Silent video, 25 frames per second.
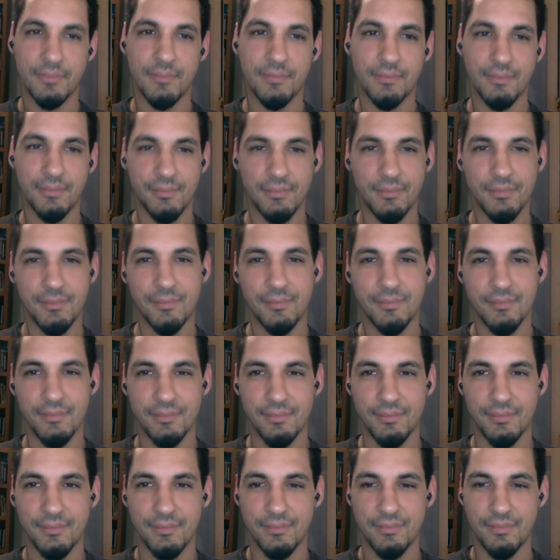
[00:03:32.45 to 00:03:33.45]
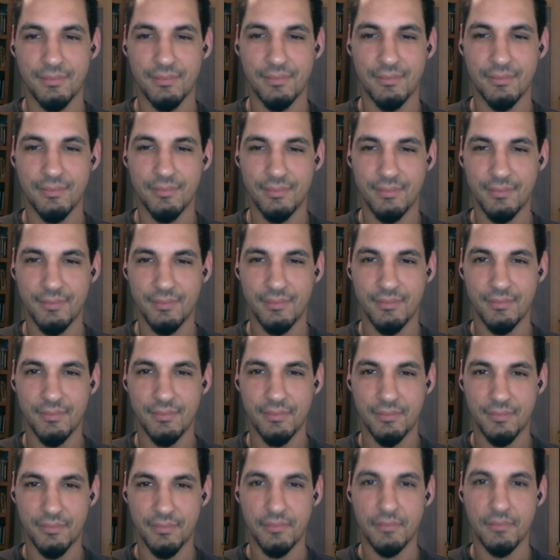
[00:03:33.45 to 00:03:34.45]

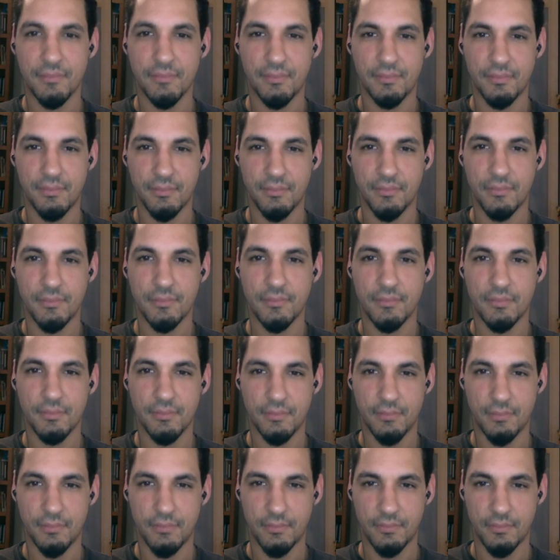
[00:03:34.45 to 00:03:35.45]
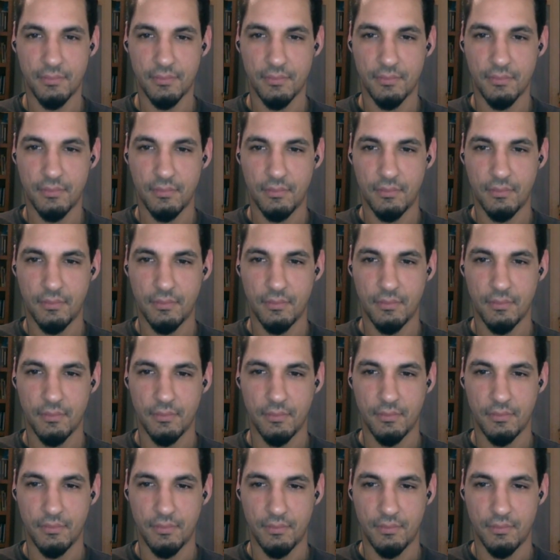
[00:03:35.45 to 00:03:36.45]

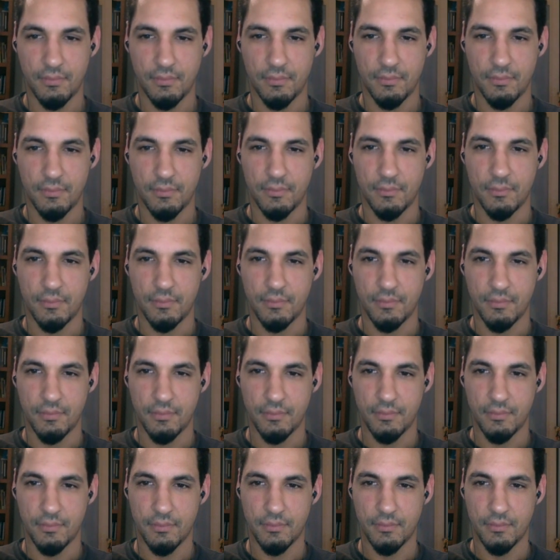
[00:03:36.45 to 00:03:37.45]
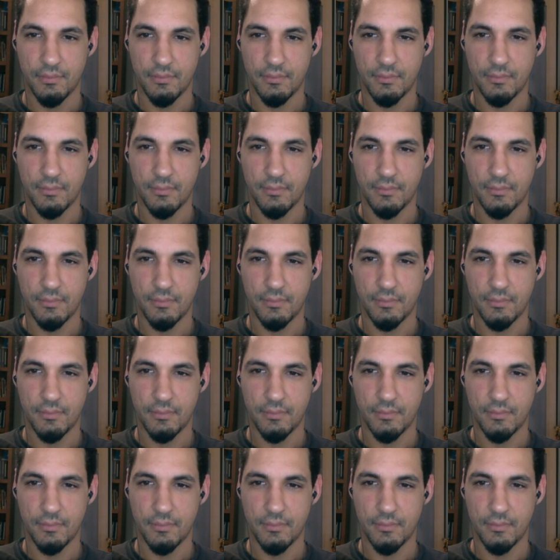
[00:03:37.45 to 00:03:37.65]
No words are spoken by the person on screen.